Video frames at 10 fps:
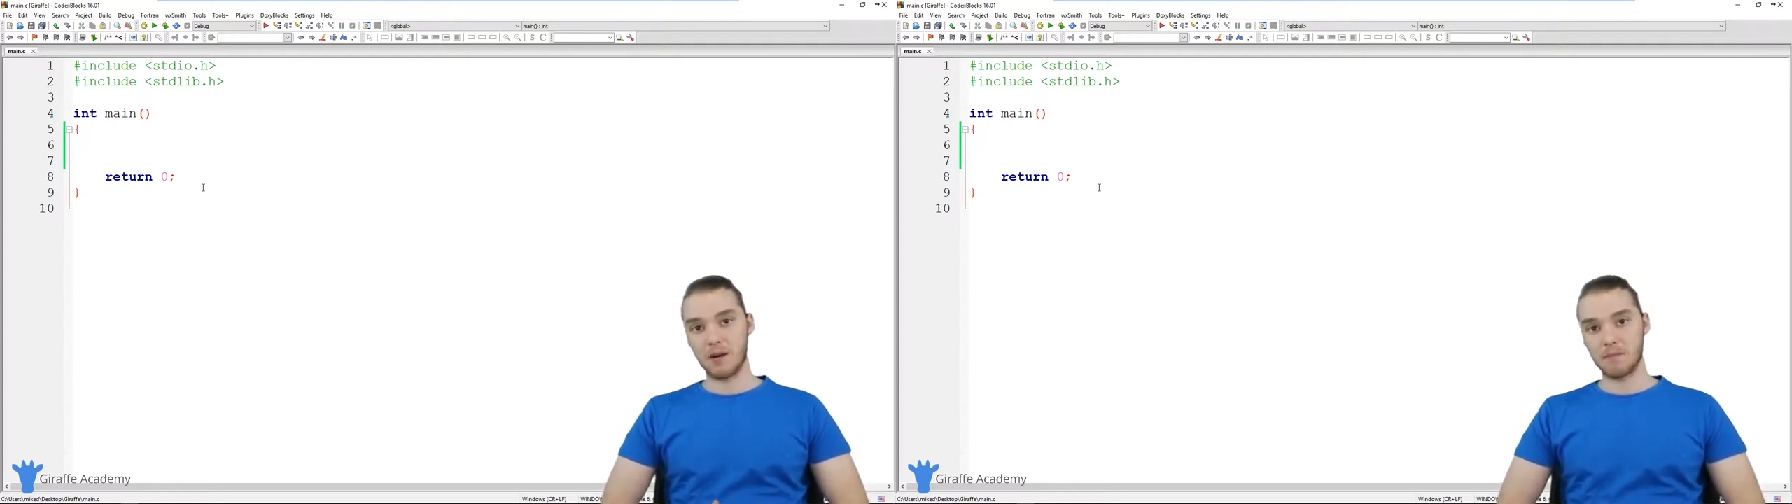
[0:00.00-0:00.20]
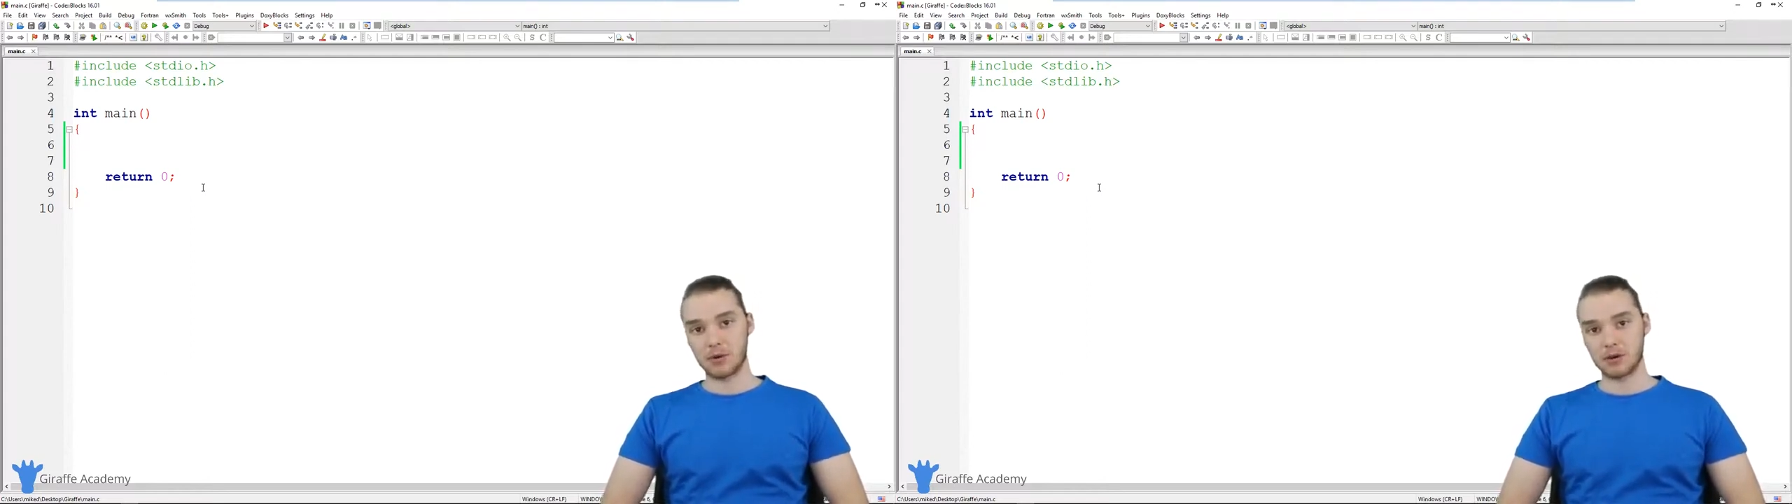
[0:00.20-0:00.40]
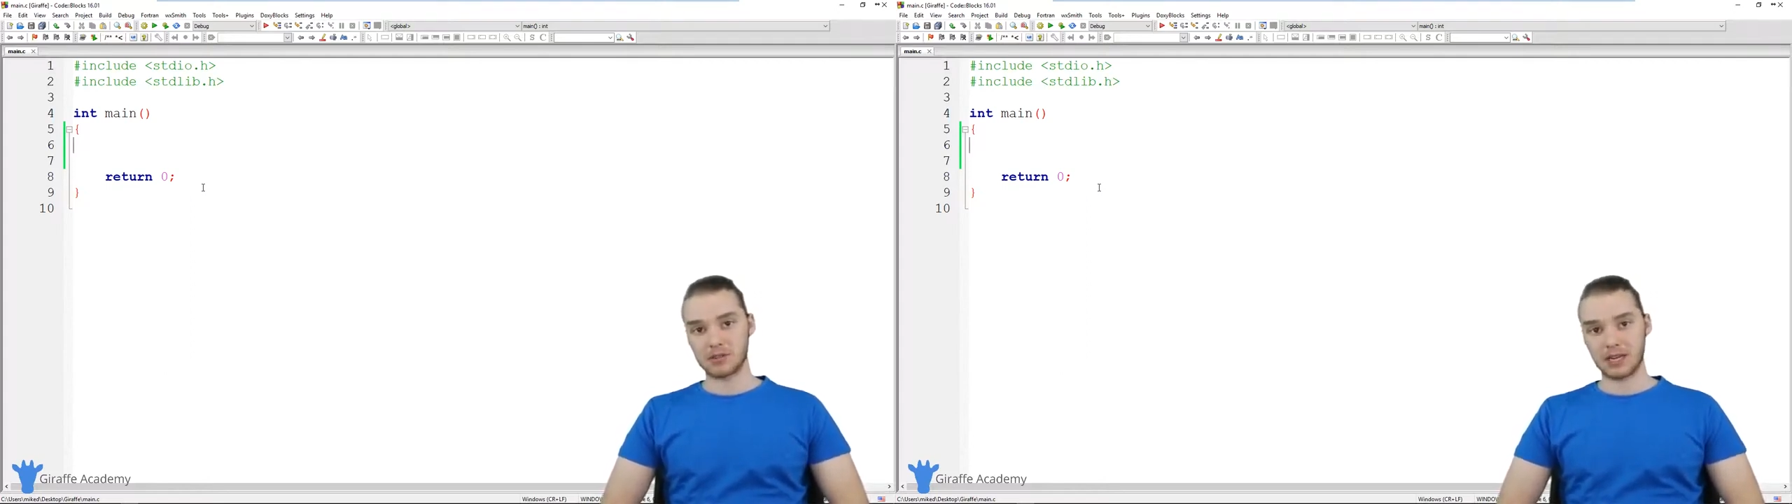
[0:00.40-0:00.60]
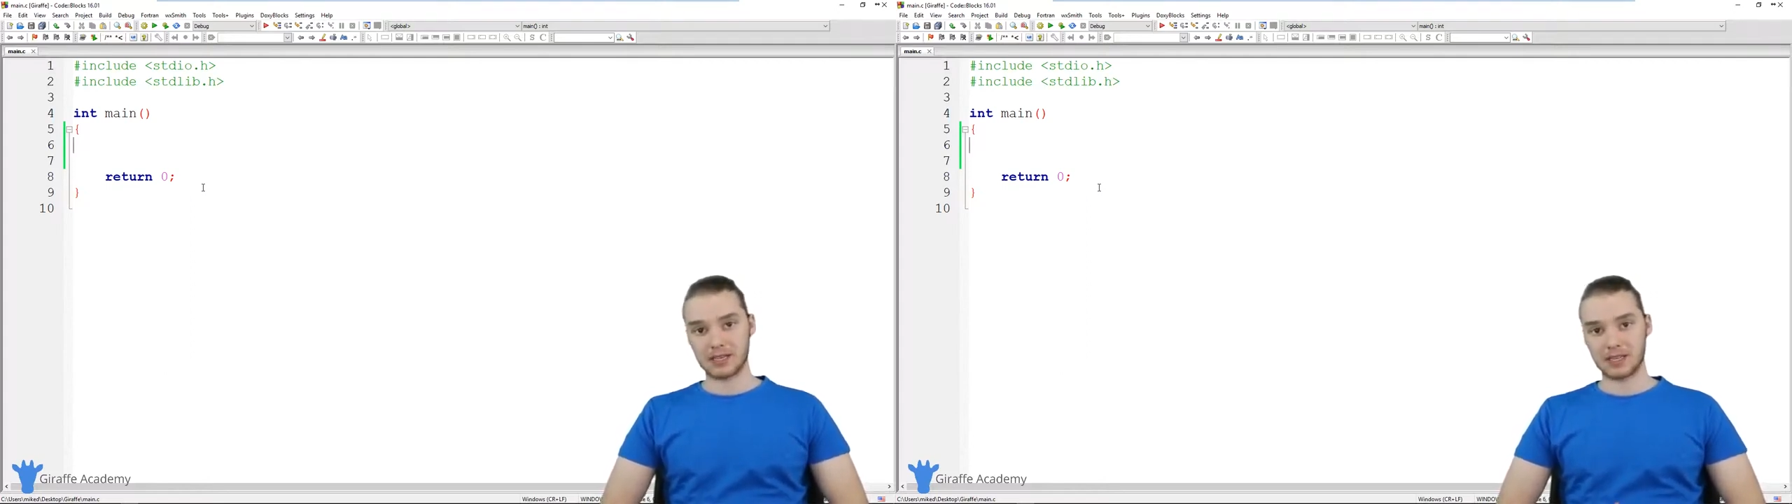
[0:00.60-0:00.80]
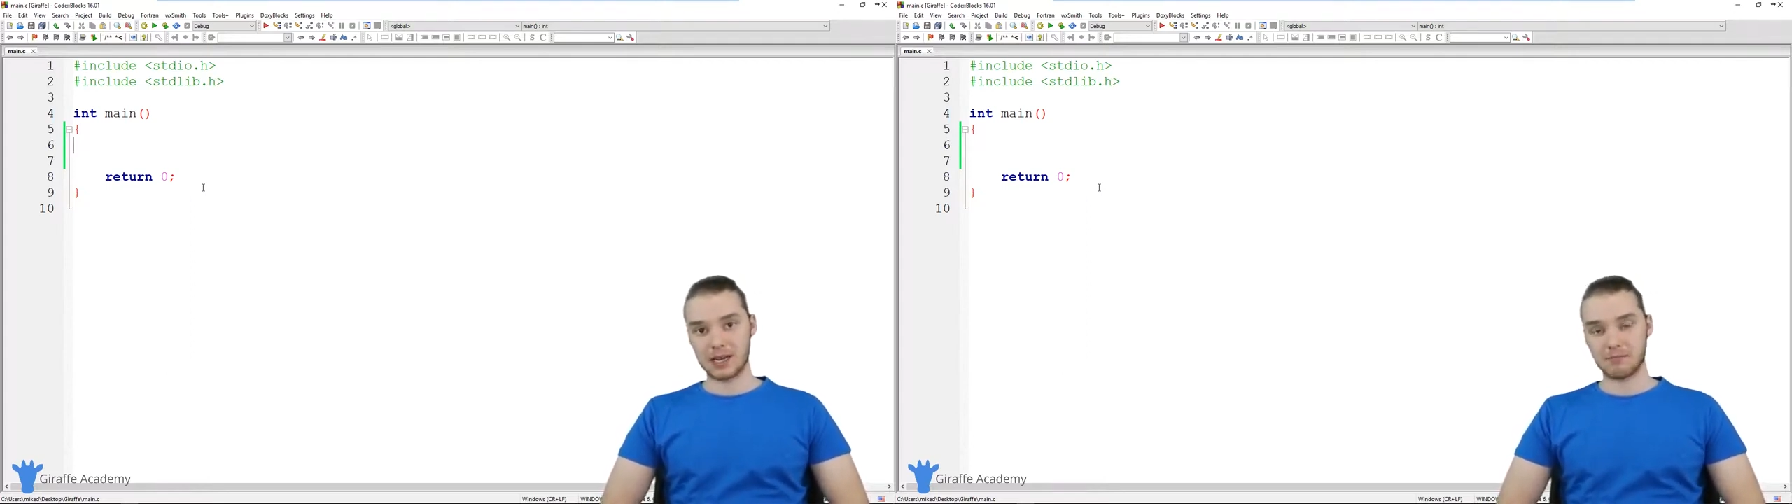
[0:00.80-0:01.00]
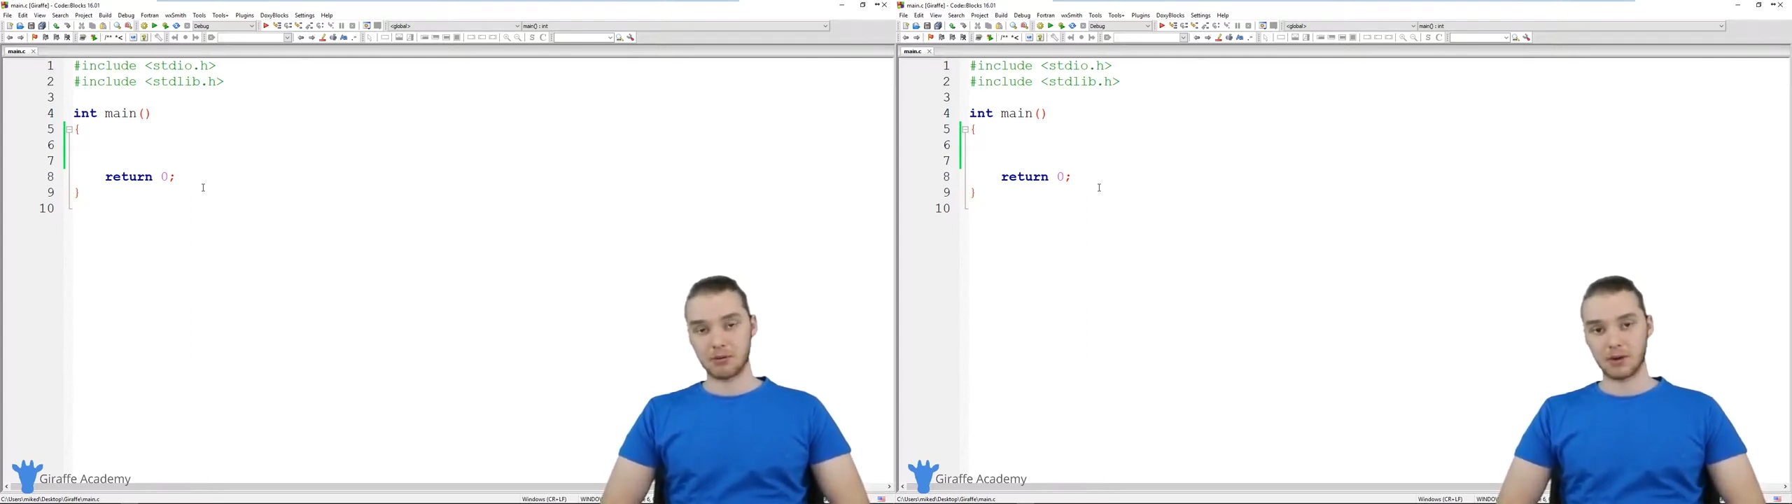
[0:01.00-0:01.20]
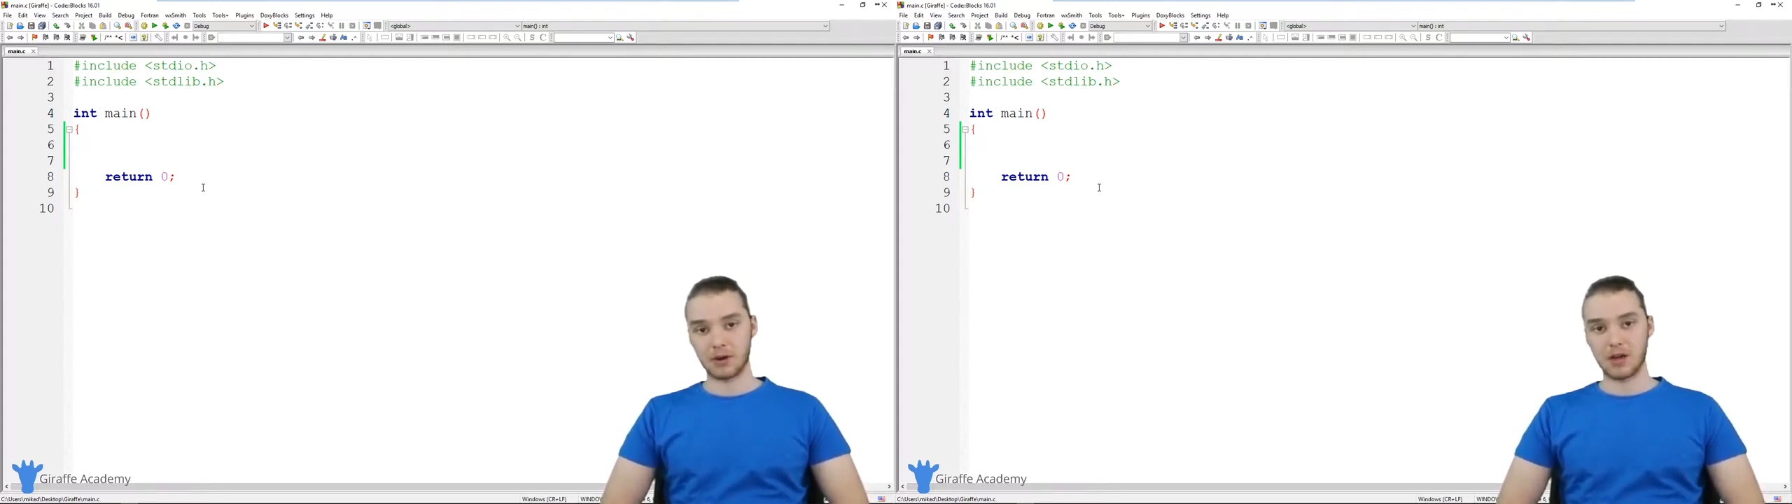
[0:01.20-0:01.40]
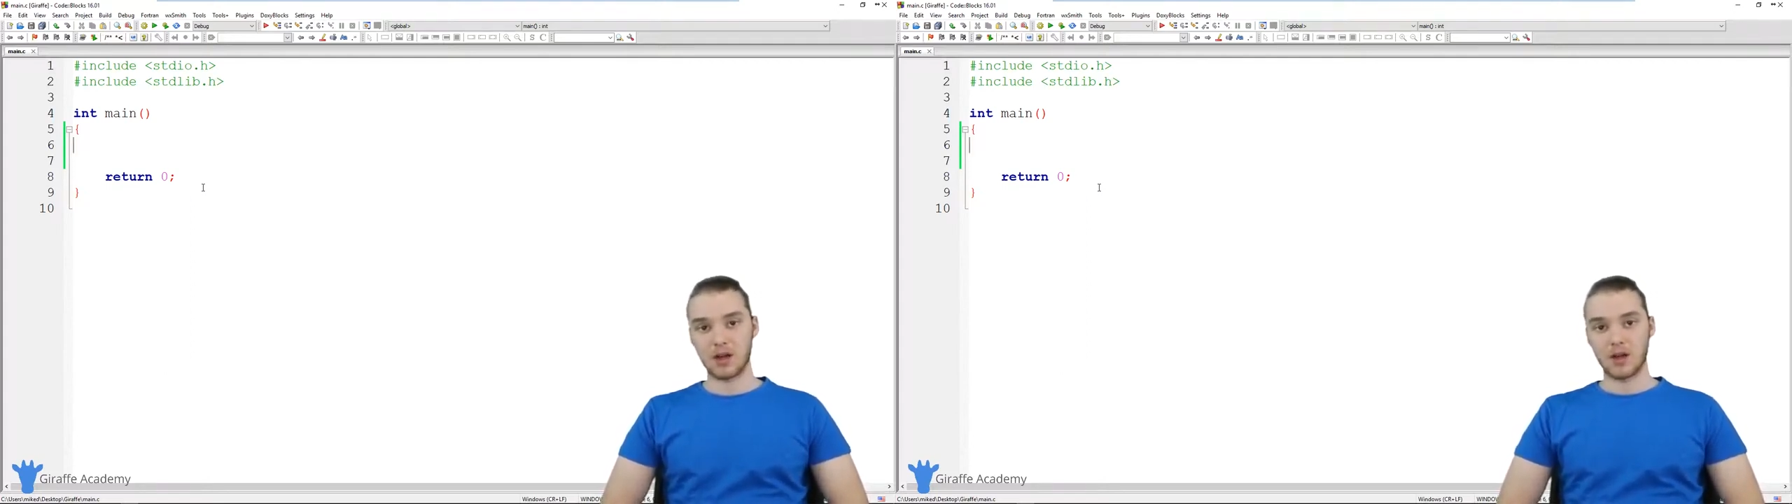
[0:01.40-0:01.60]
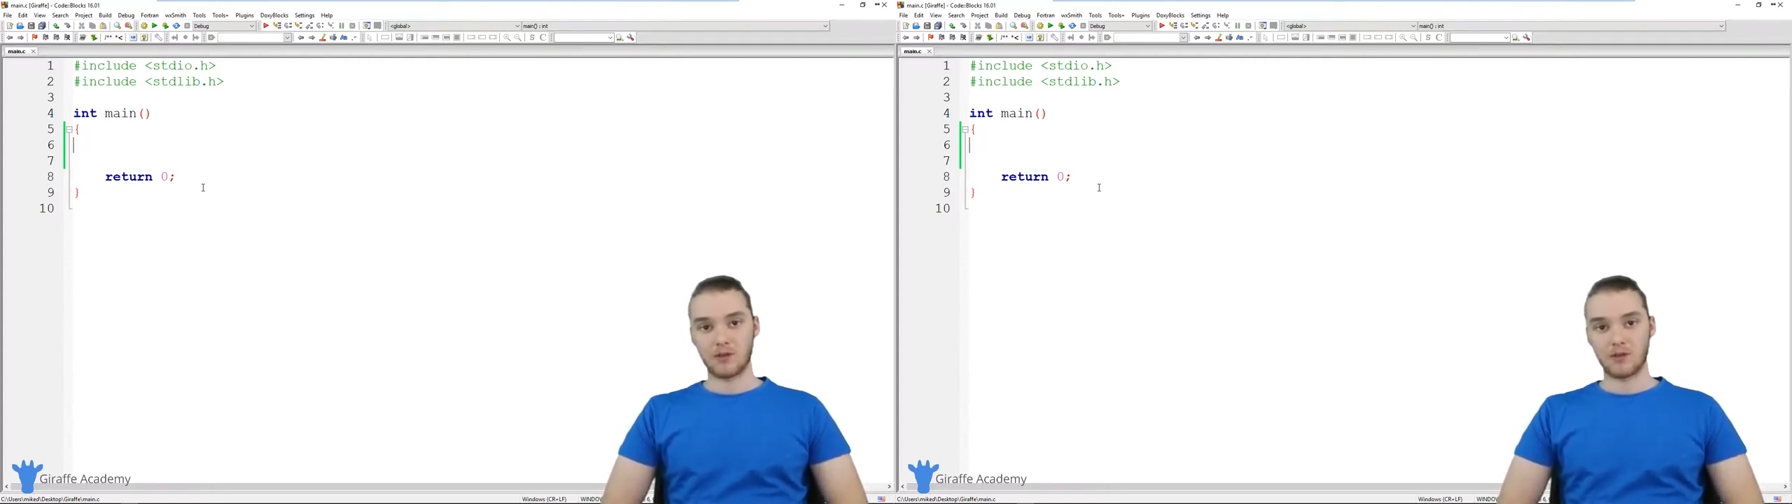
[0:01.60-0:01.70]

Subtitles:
numbers as input